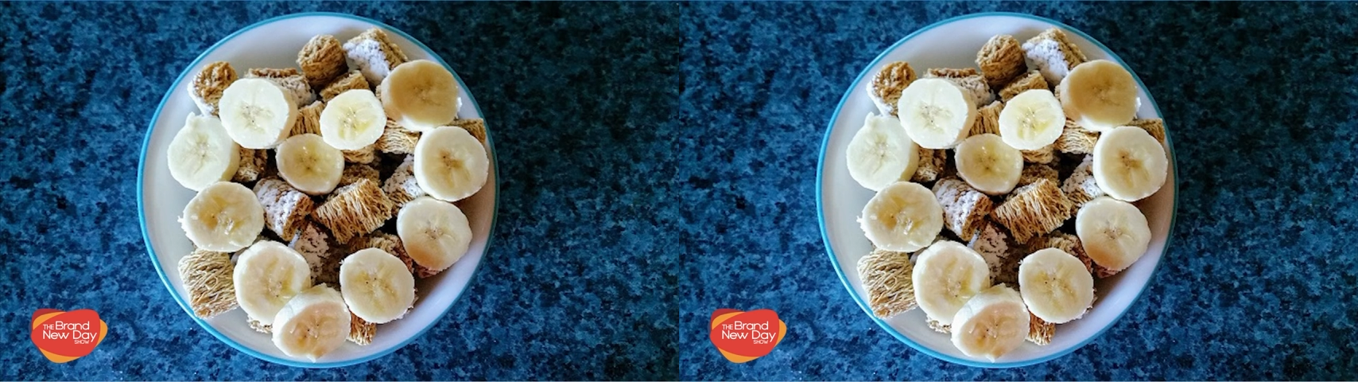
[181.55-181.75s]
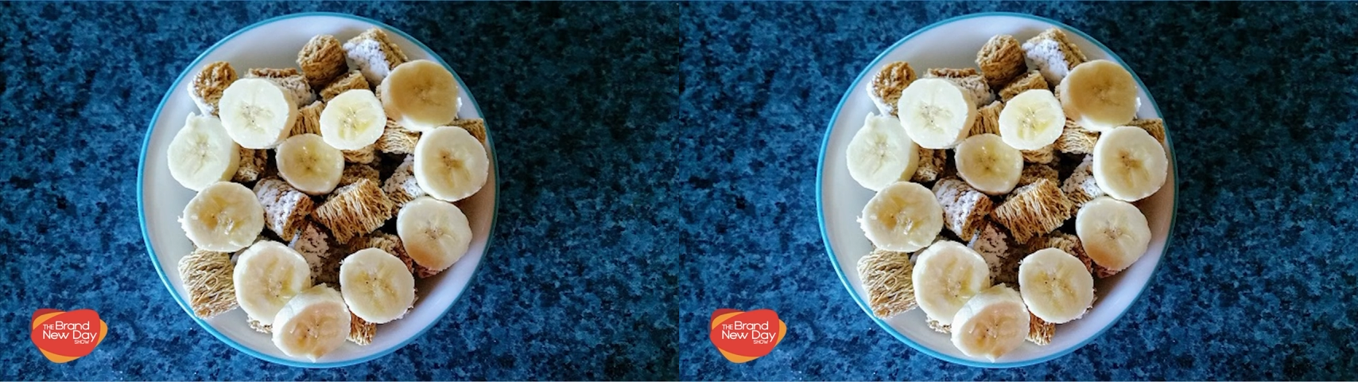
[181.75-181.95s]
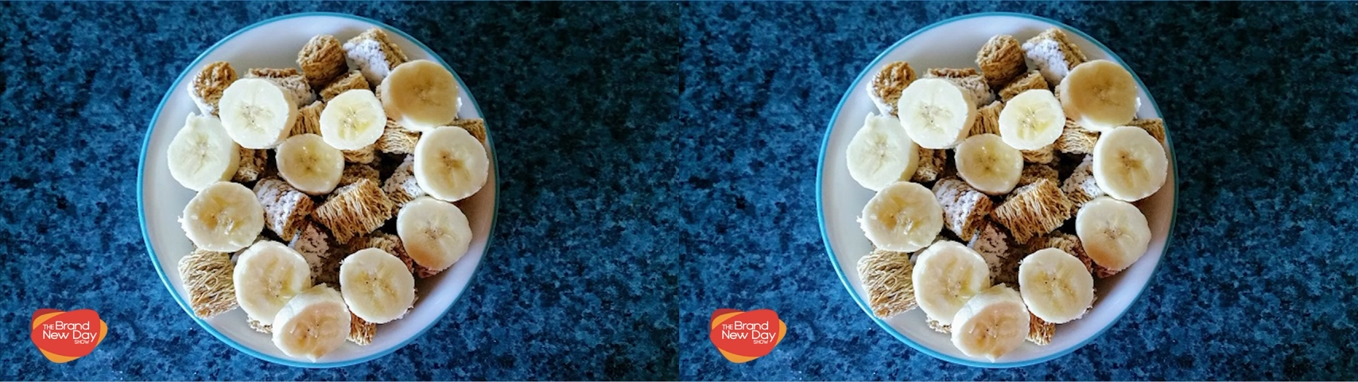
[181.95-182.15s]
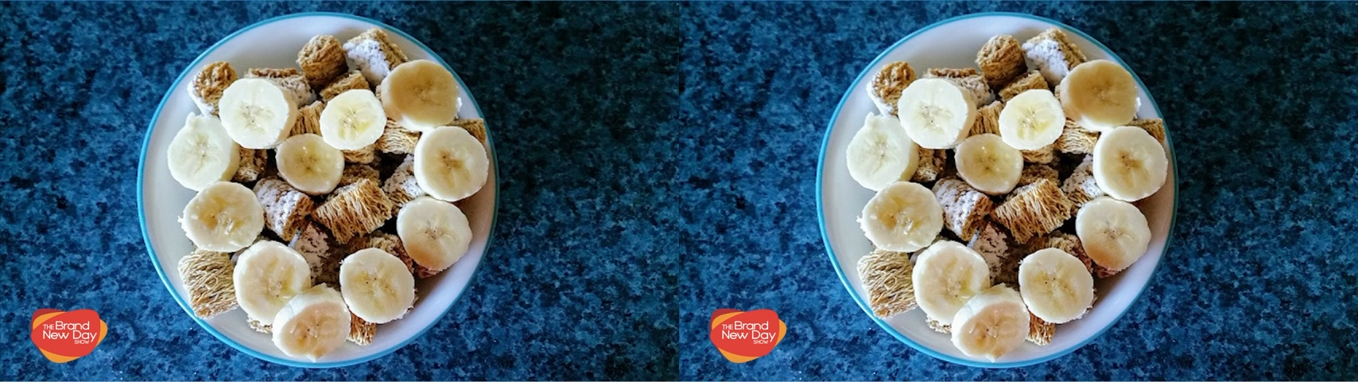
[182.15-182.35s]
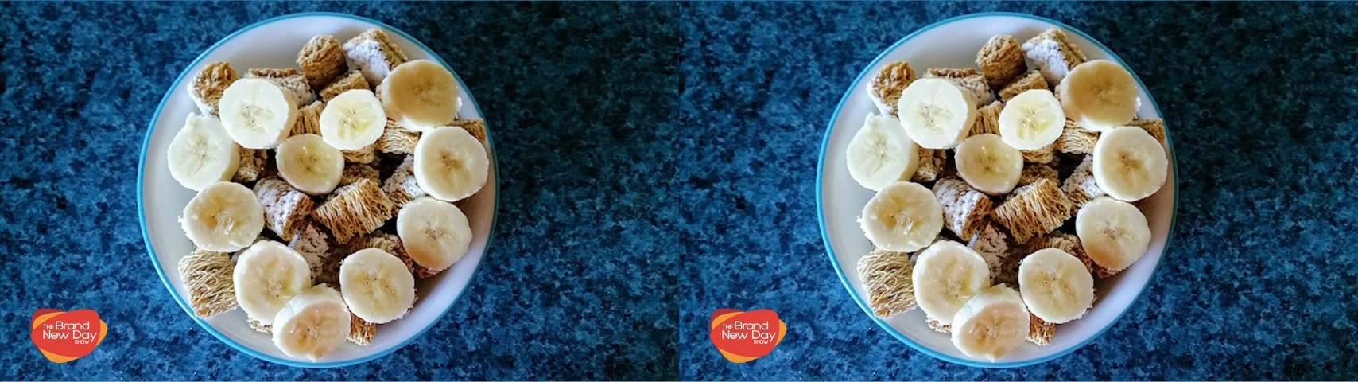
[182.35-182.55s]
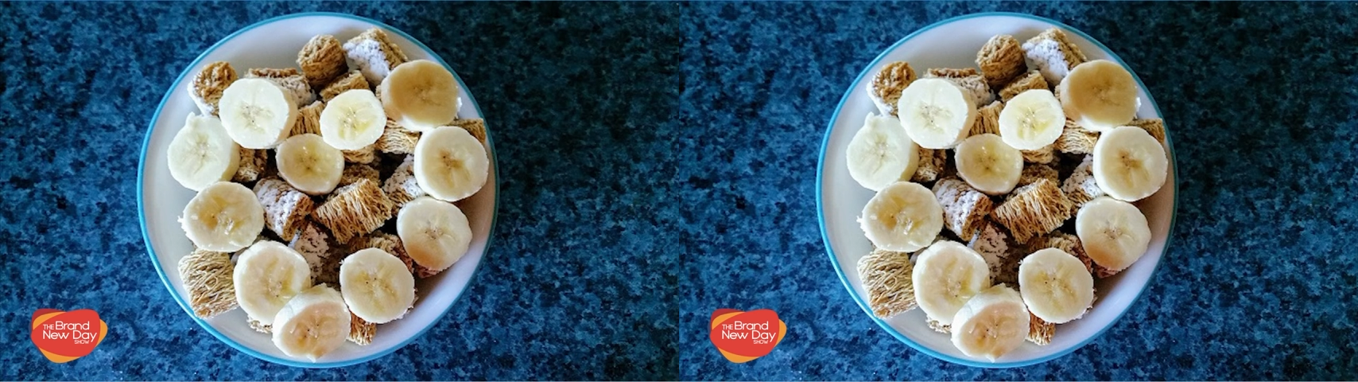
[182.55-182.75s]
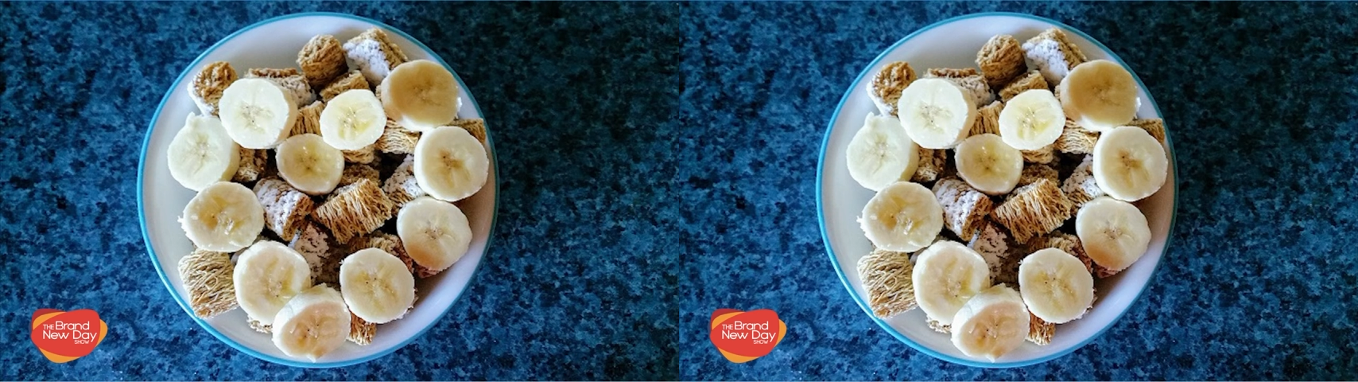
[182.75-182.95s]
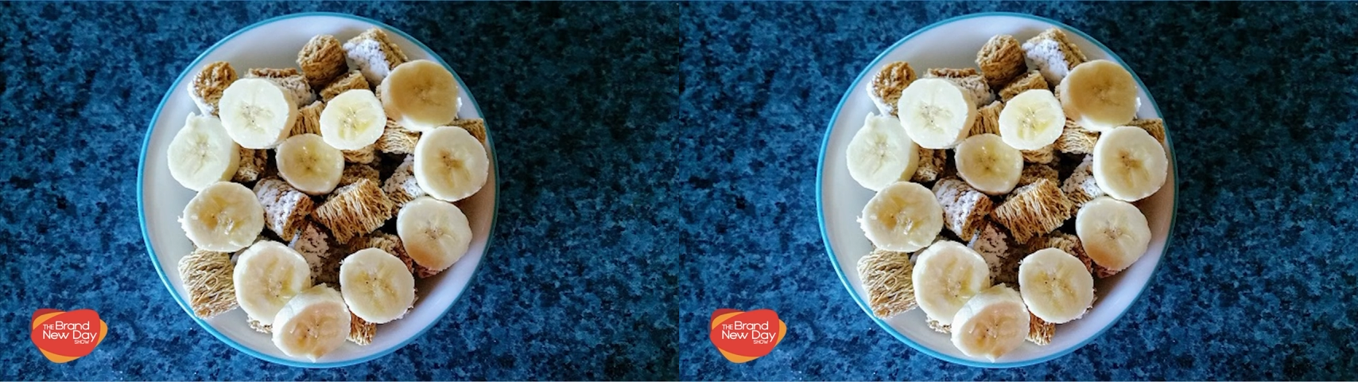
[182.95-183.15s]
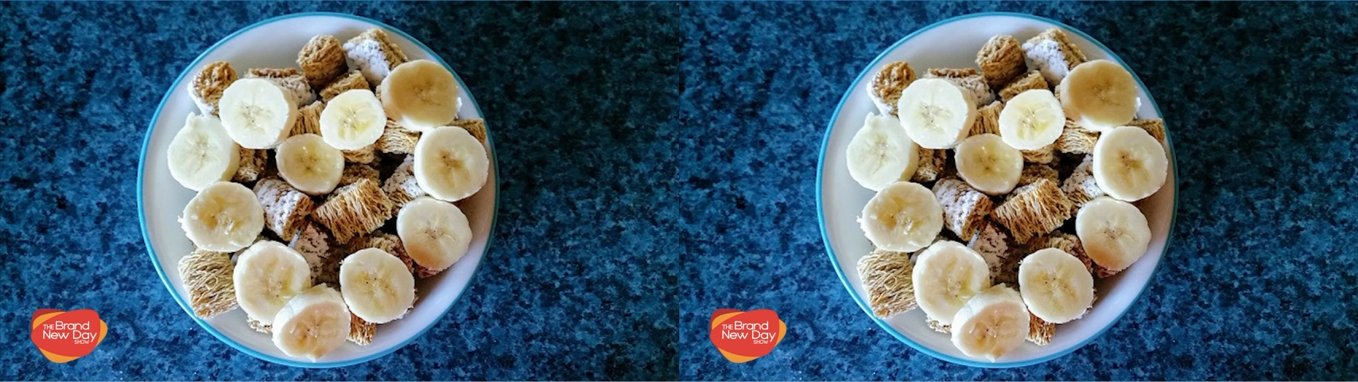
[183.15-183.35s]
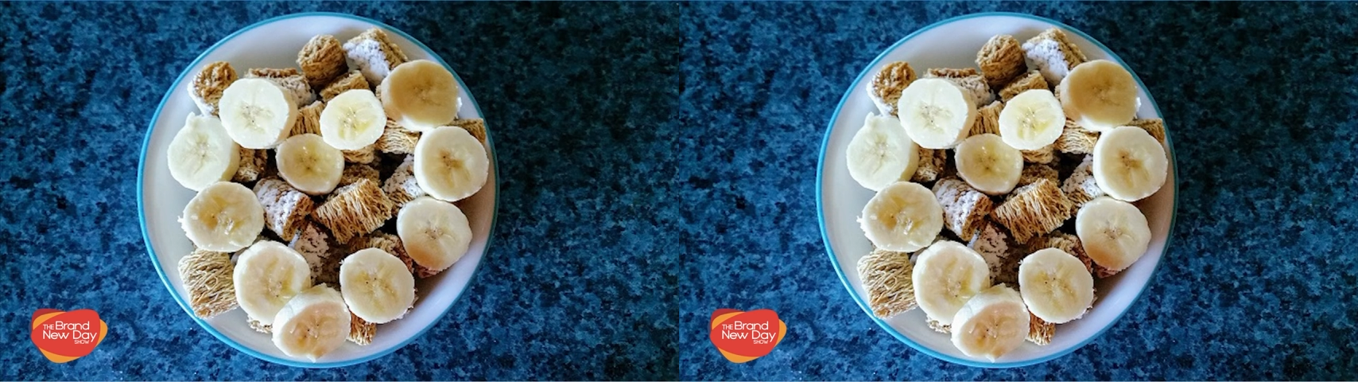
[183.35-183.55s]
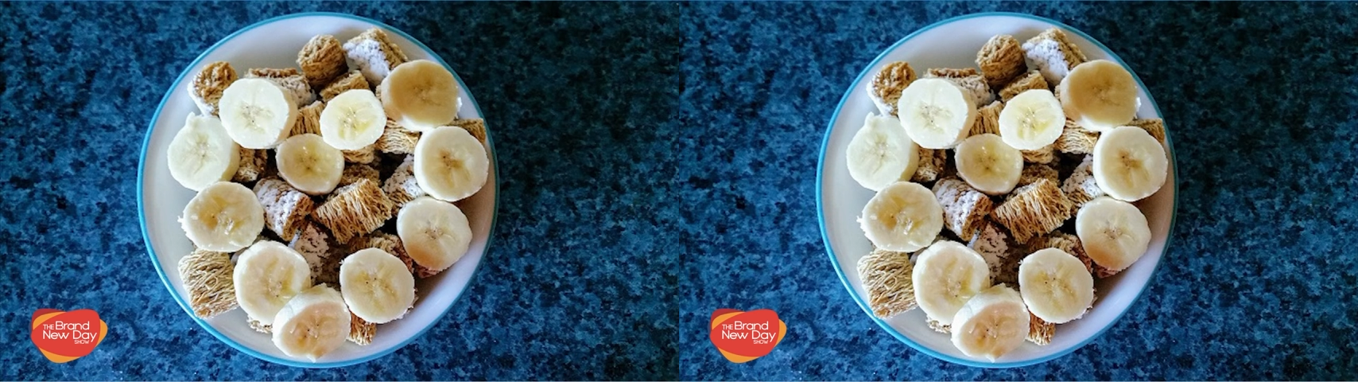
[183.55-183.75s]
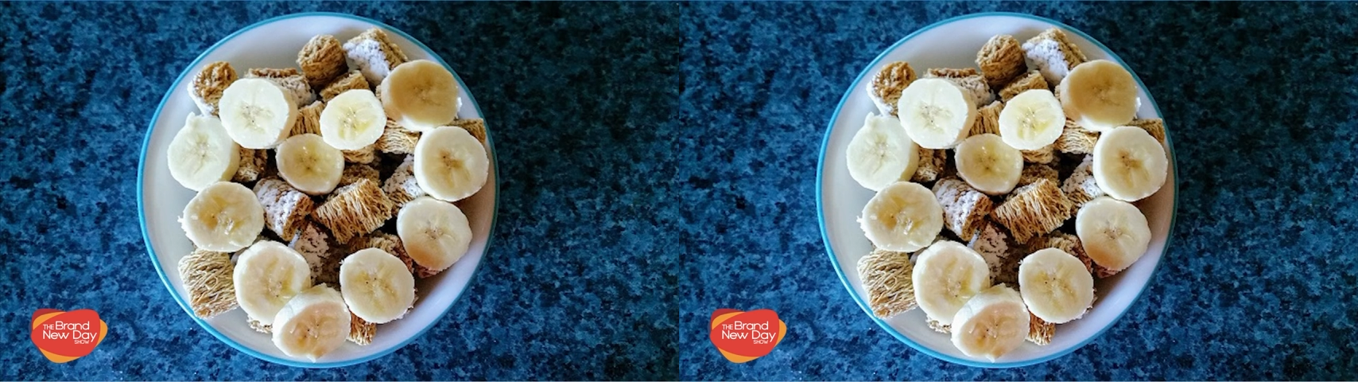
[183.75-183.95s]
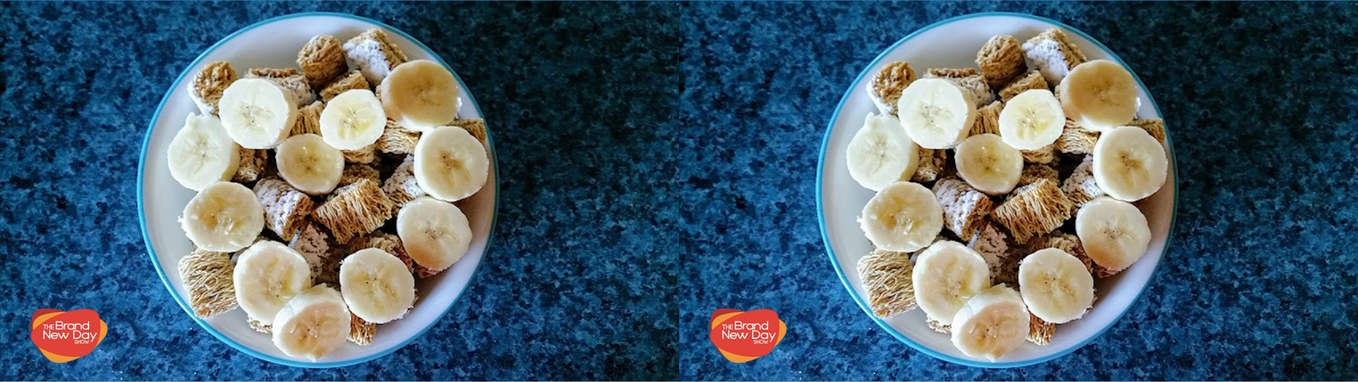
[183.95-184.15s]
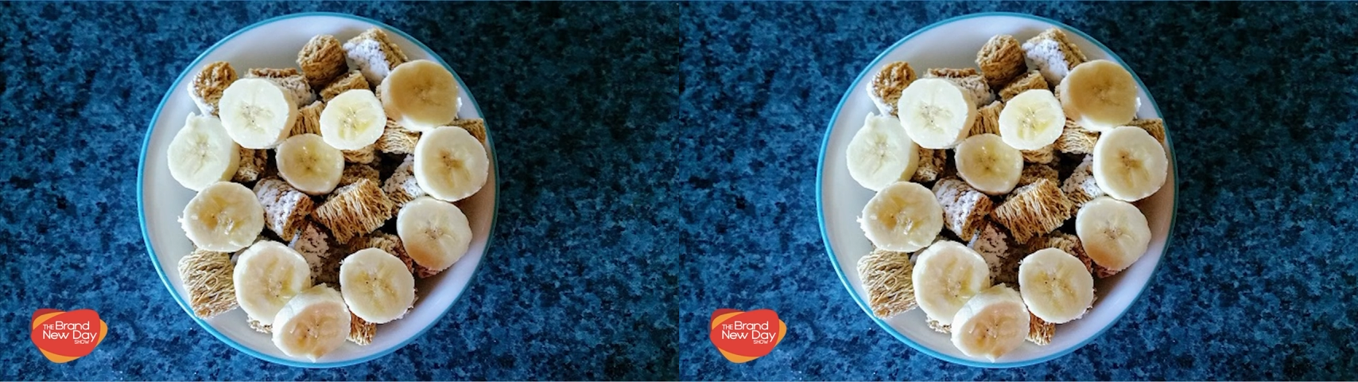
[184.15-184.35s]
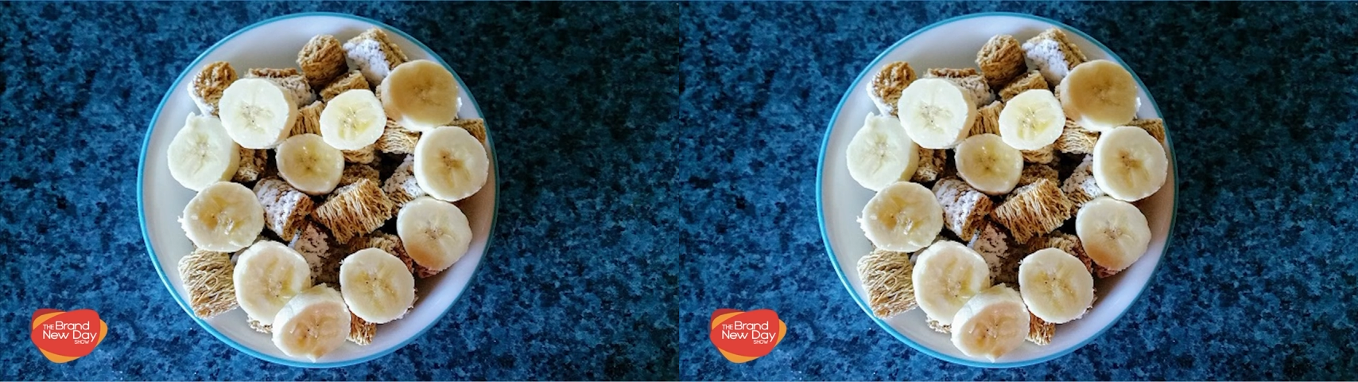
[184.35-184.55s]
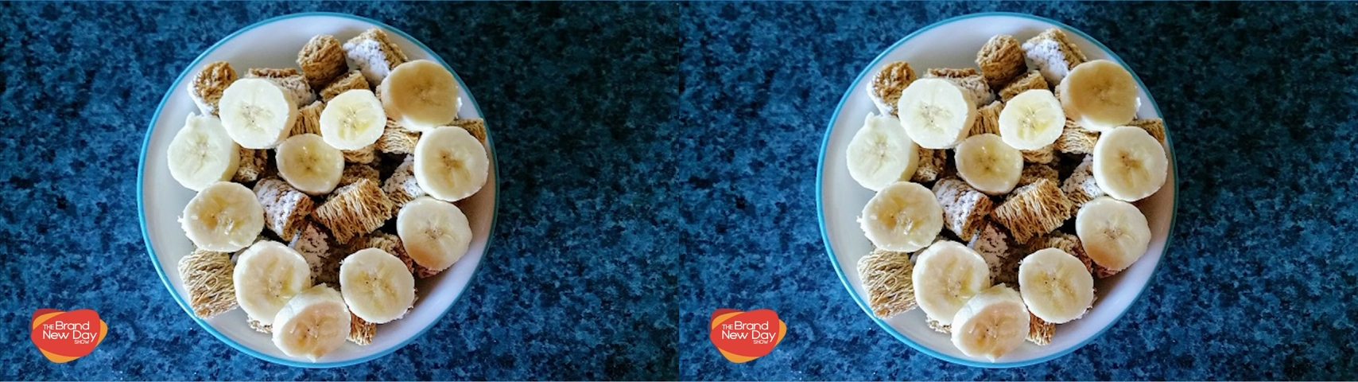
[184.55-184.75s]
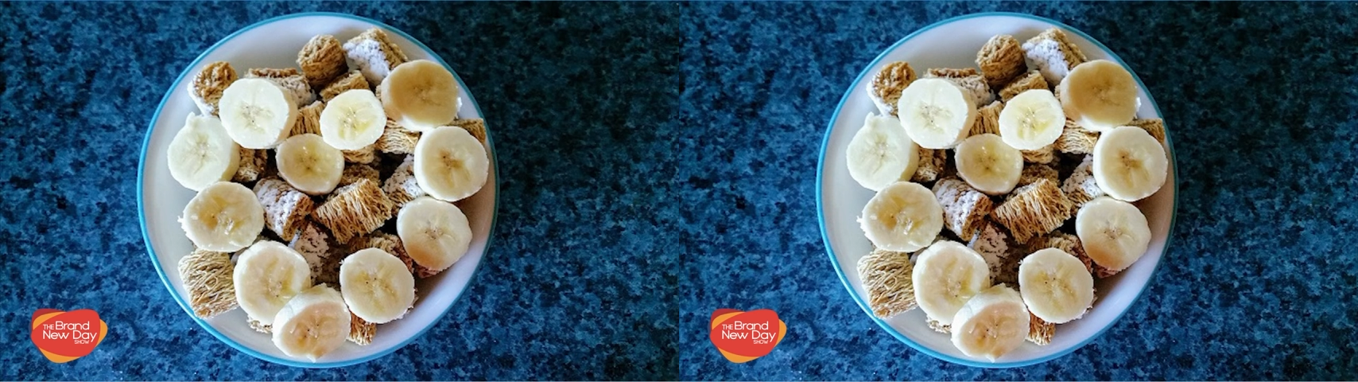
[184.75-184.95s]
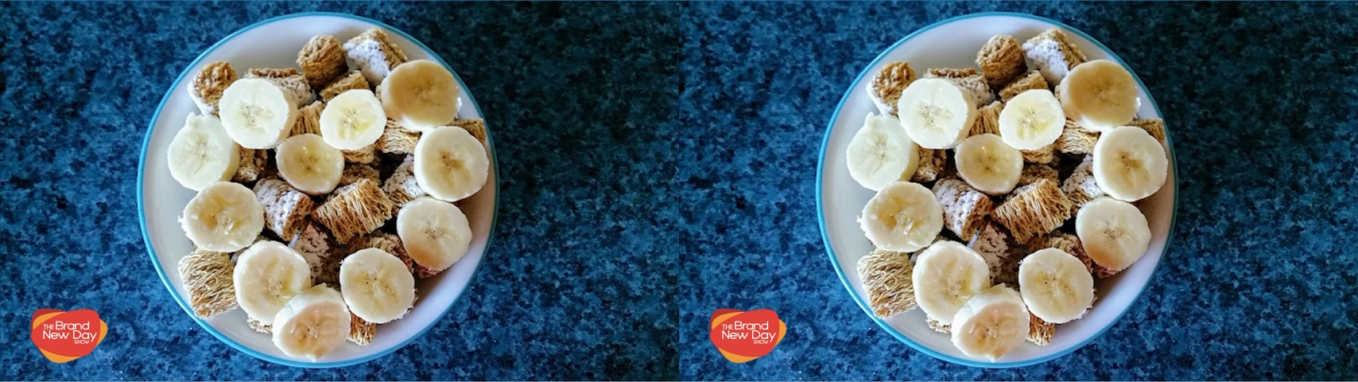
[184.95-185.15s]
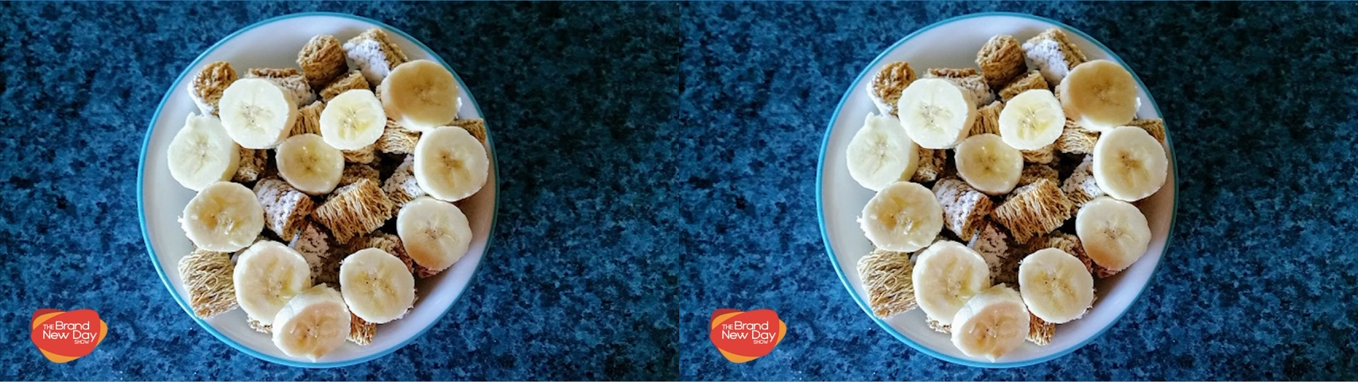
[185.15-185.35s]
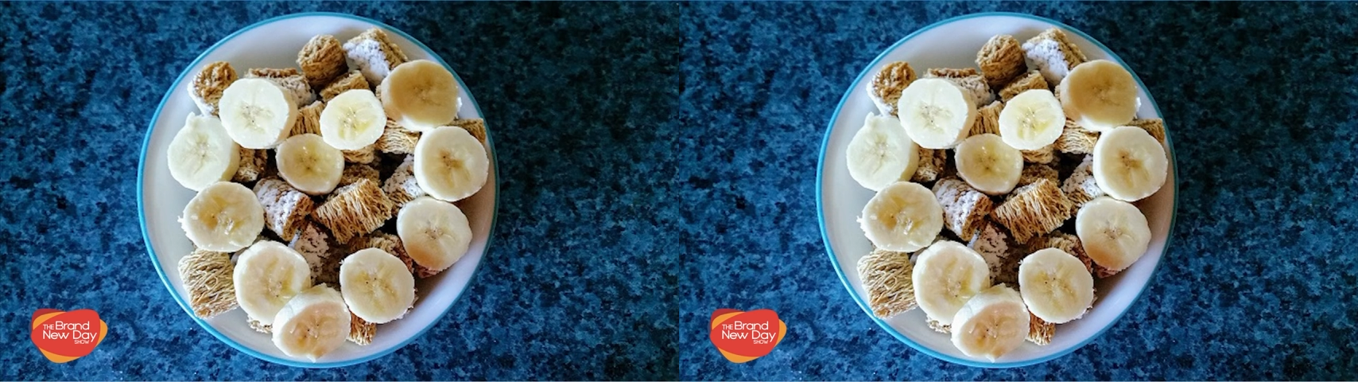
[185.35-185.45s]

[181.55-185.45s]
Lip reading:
No face is visible, so there are no lips to read.